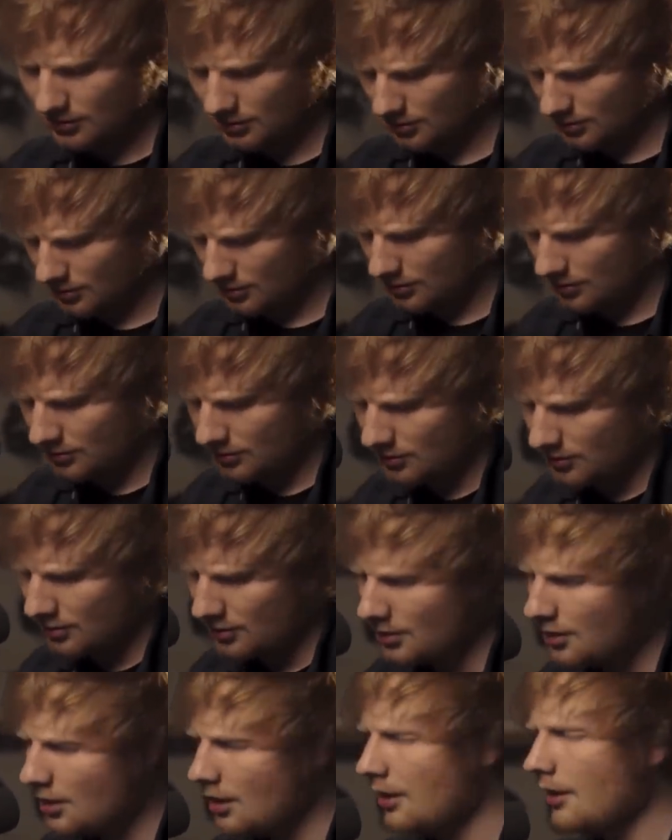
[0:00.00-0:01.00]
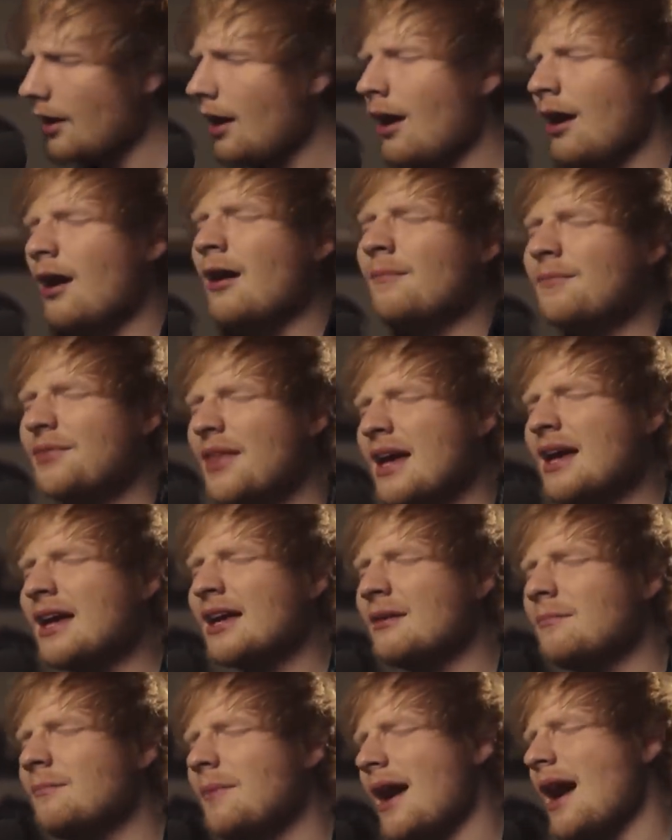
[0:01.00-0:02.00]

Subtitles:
And I'm thinking